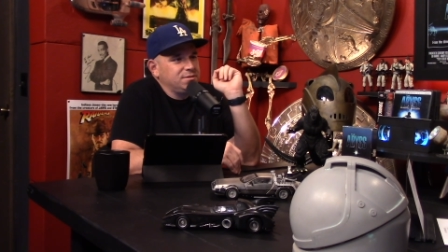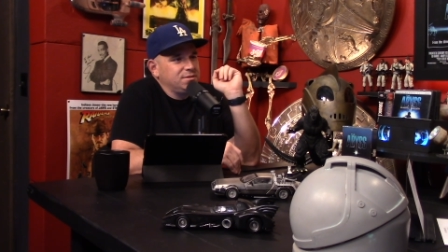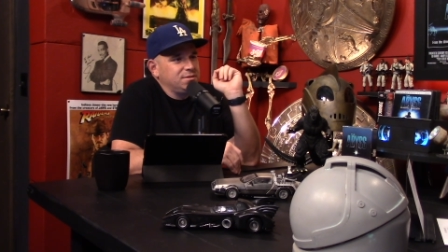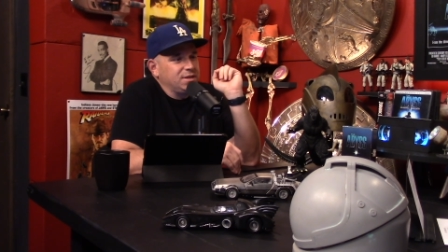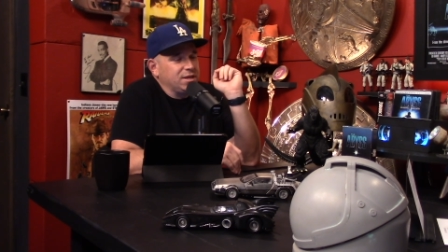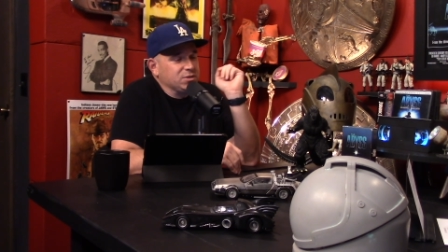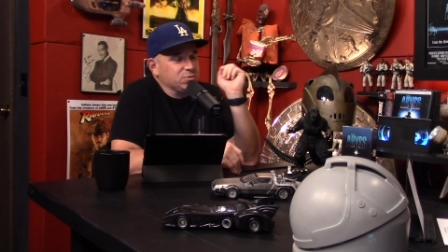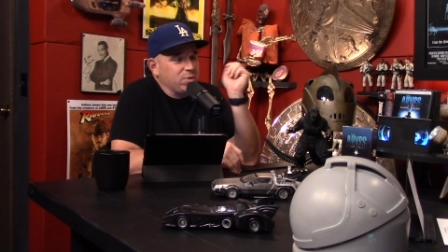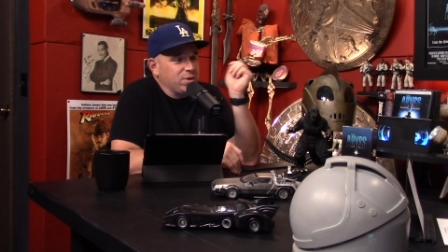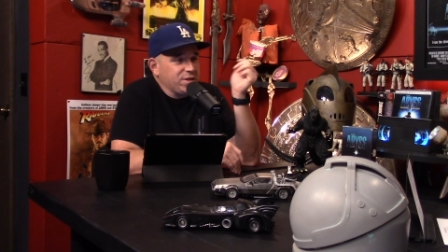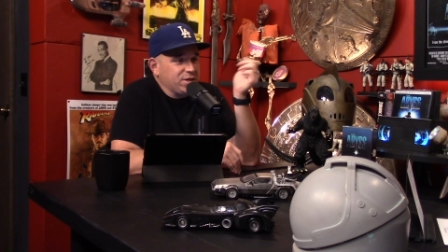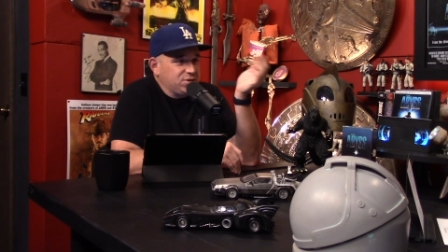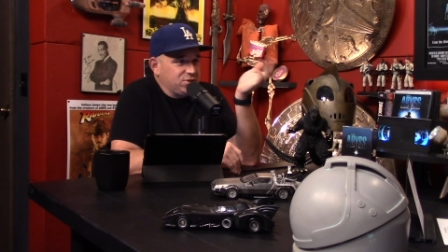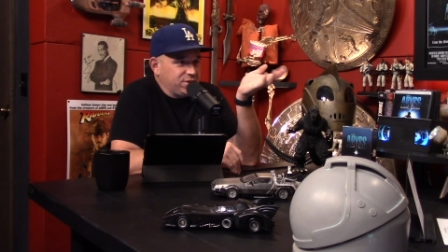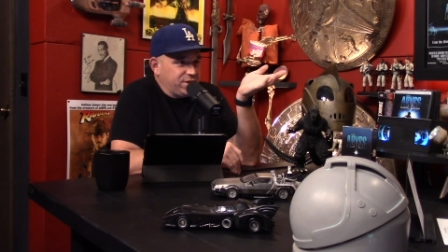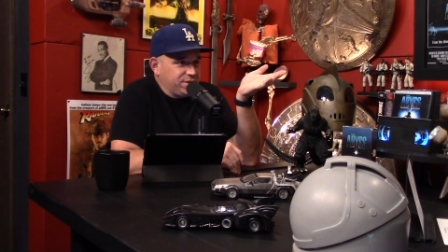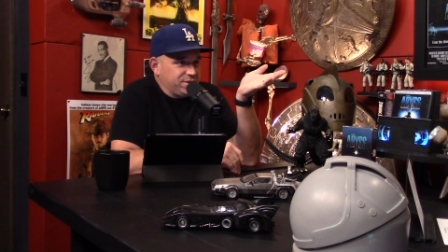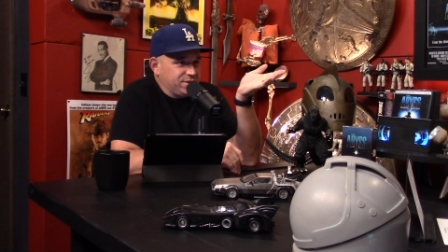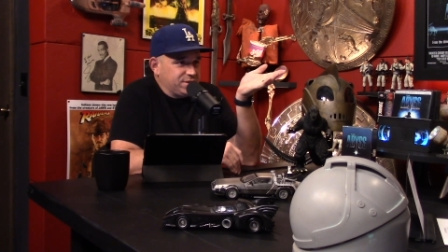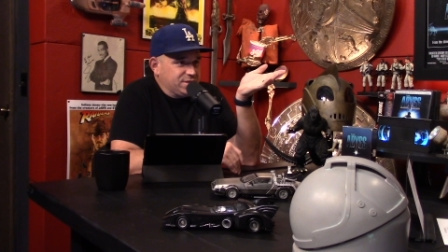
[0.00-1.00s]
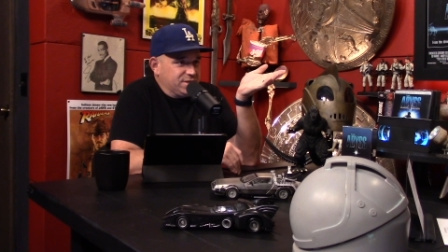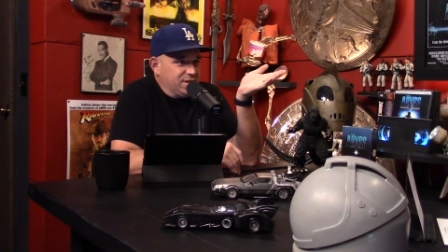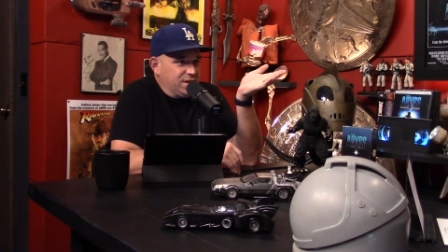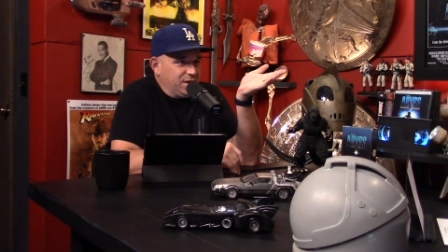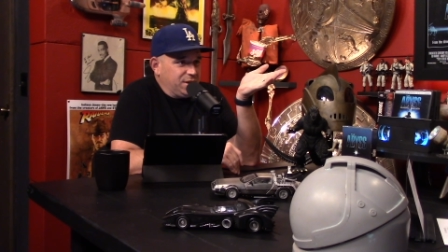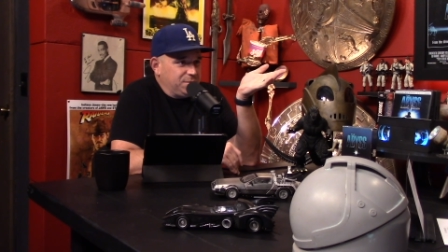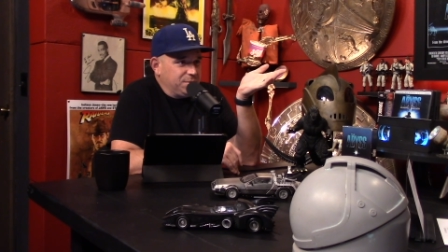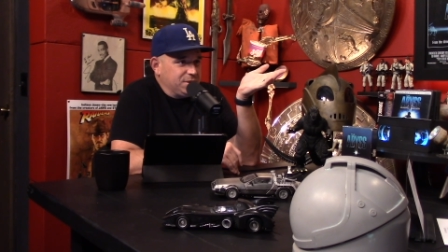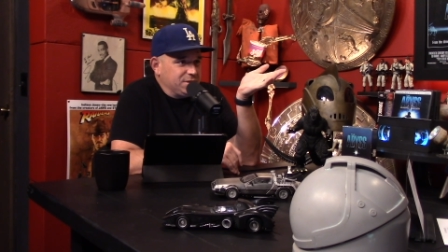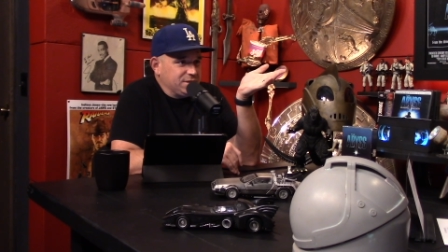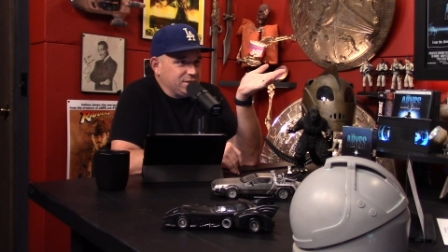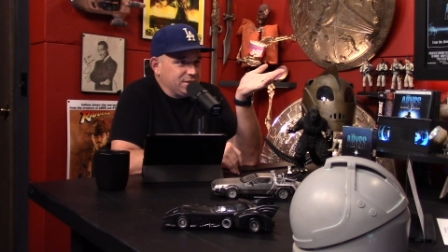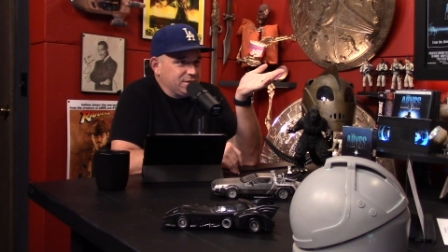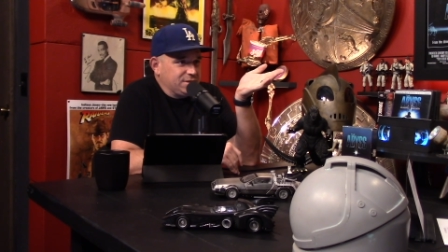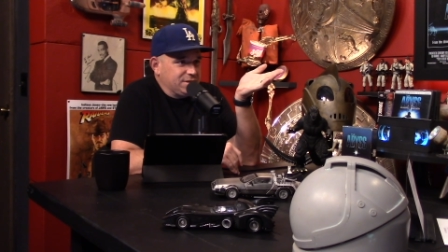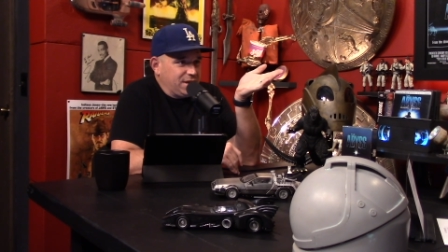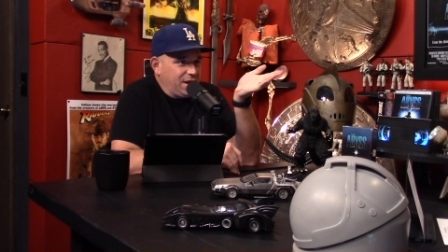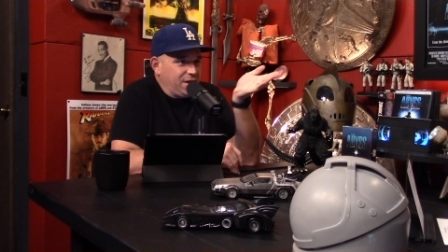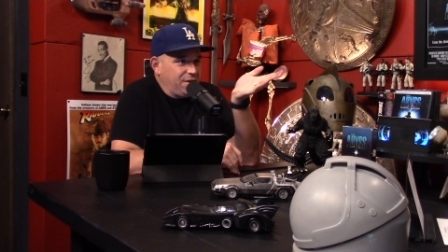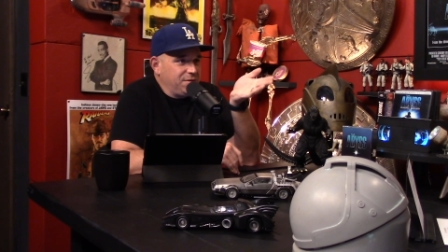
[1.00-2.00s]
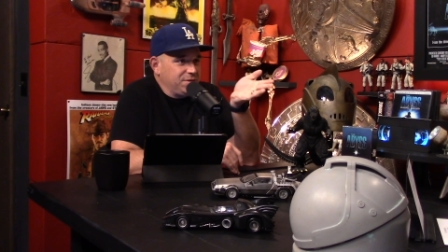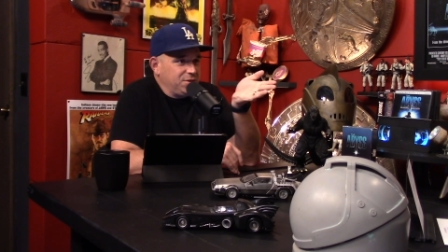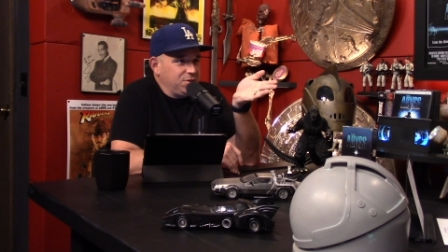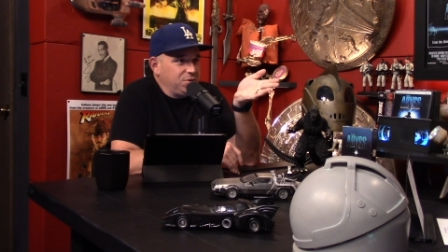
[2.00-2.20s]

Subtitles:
That's why they took out the sub, because it's carrying